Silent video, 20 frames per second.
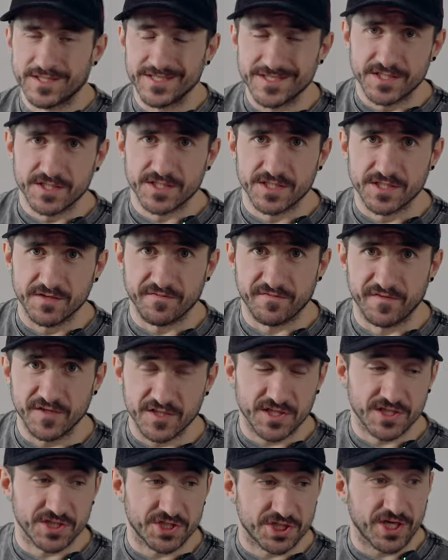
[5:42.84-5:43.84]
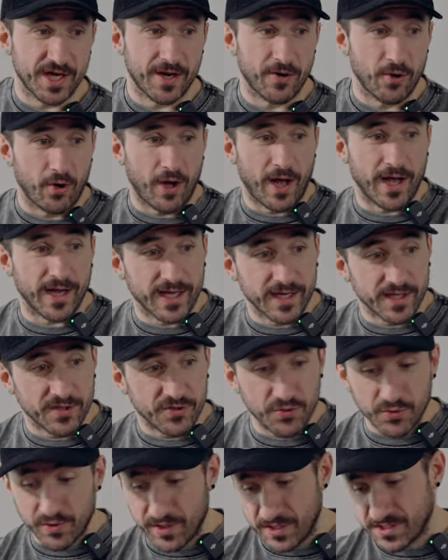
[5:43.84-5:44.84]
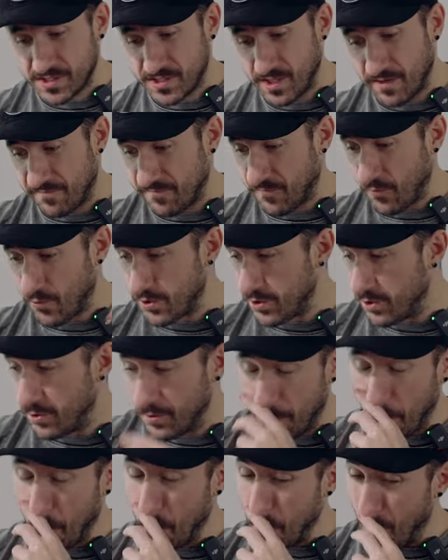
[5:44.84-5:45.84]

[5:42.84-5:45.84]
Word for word: Since this is a fitness channel, I gotta do this stuff for you.